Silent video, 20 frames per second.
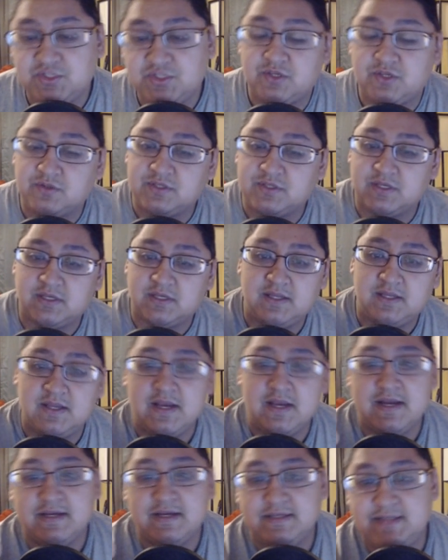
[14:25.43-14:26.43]
She's also going to
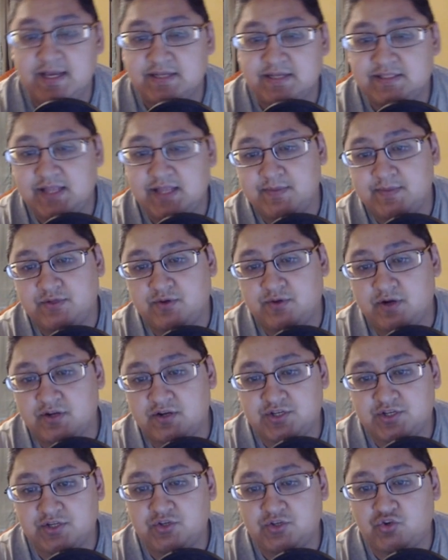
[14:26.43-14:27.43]
get dex damage
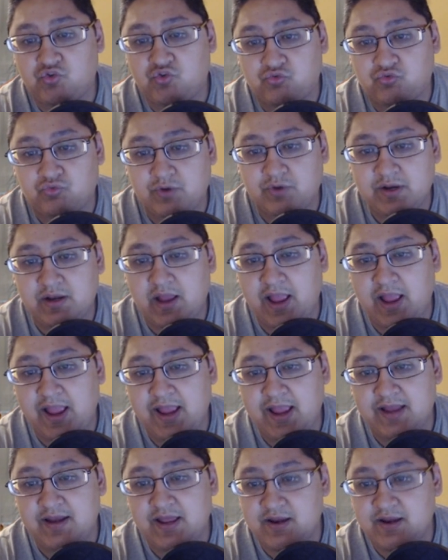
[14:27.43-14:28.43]
reduction, crit,
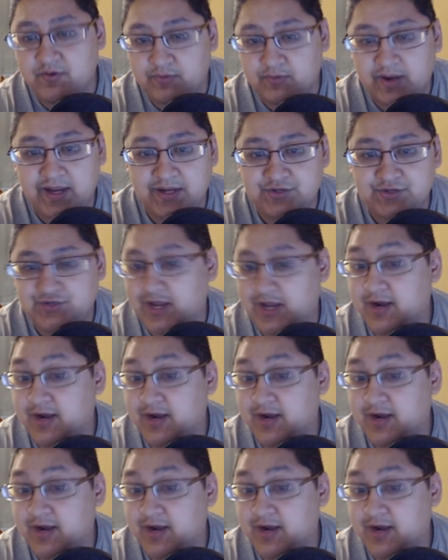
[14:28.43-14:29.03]
and enrage.